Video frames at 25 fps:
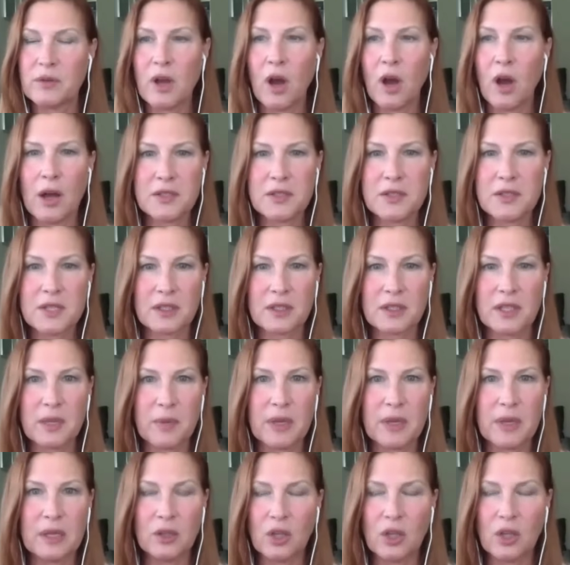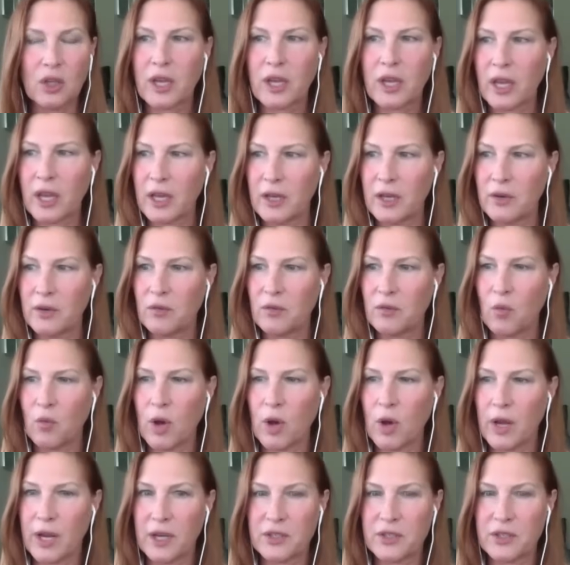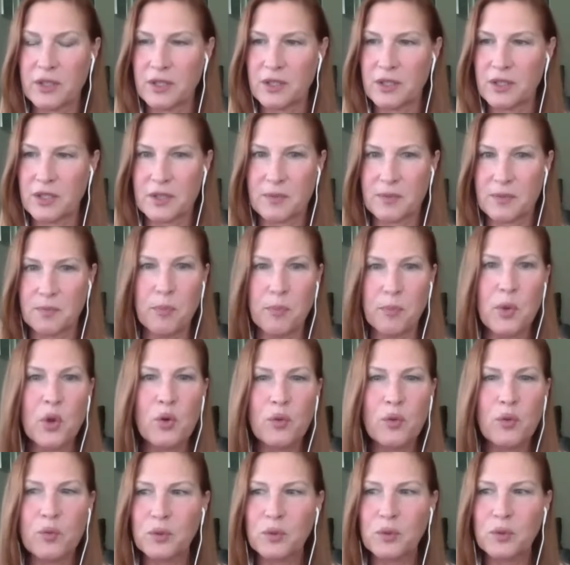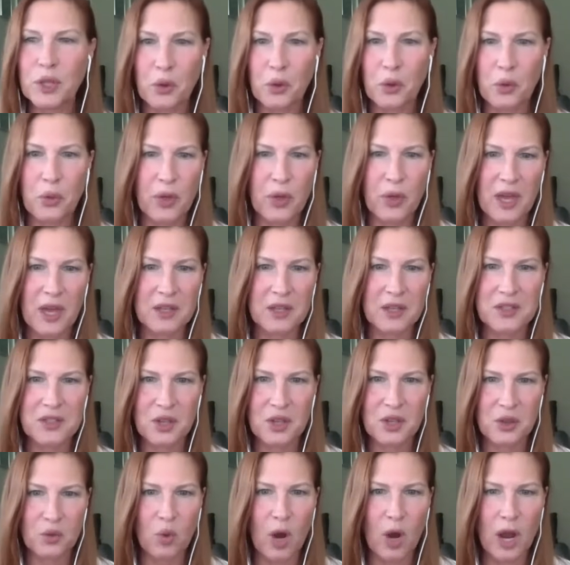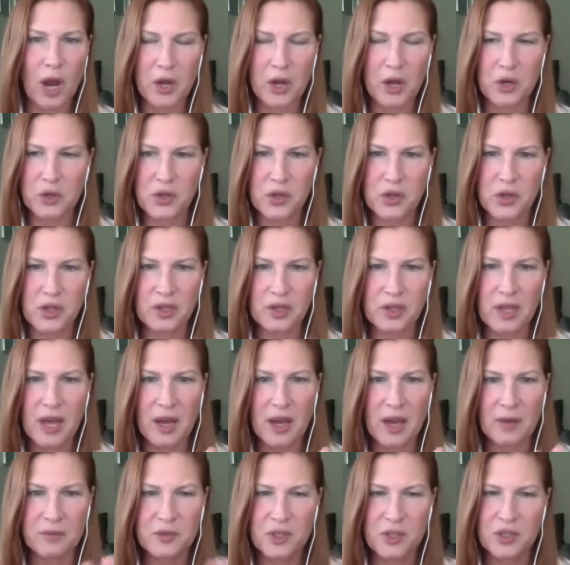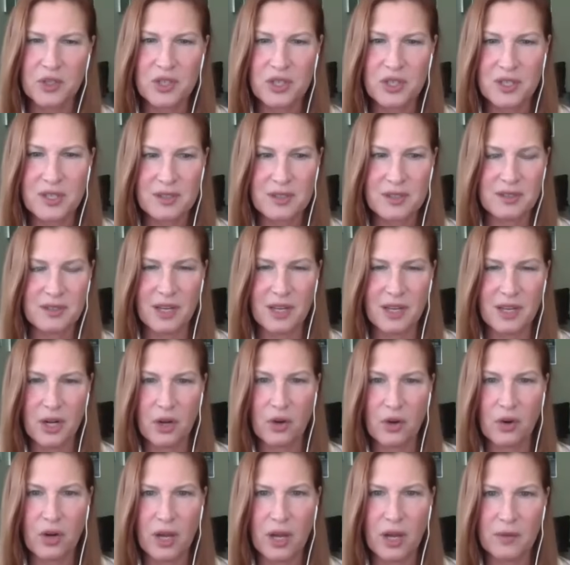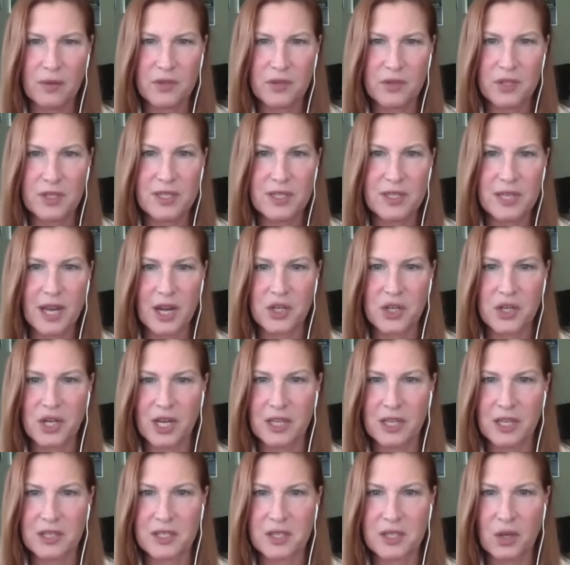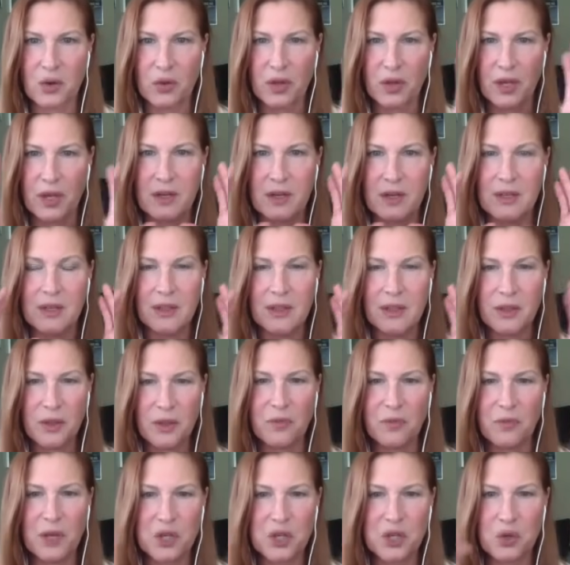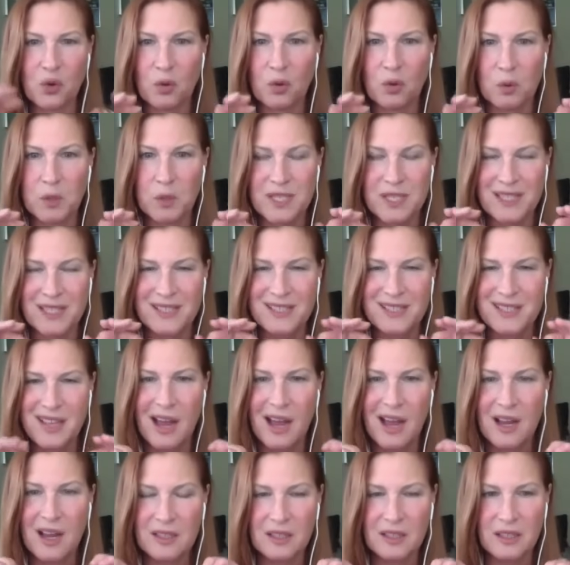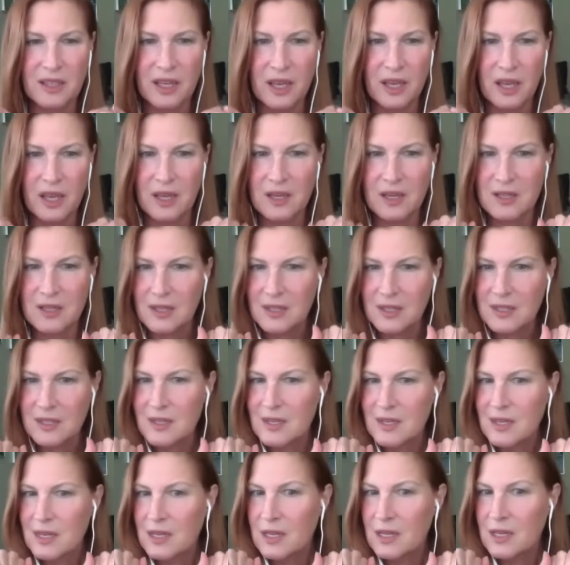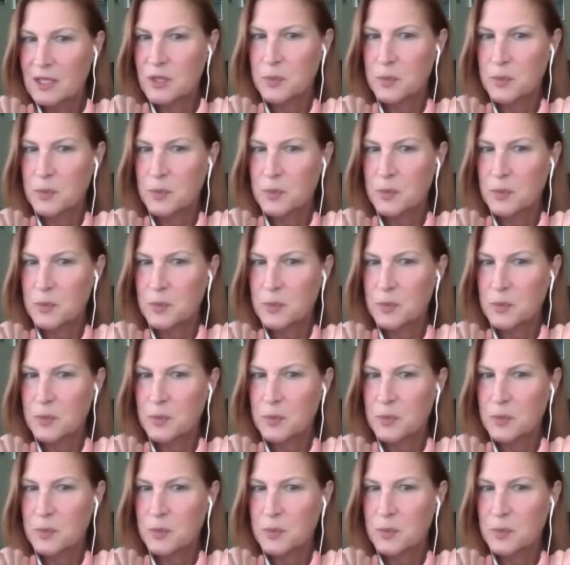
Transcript: constantly be looking and wanting to just move little things to the right or to the left and just you know kind of just staging it so that the visual was exactly mm.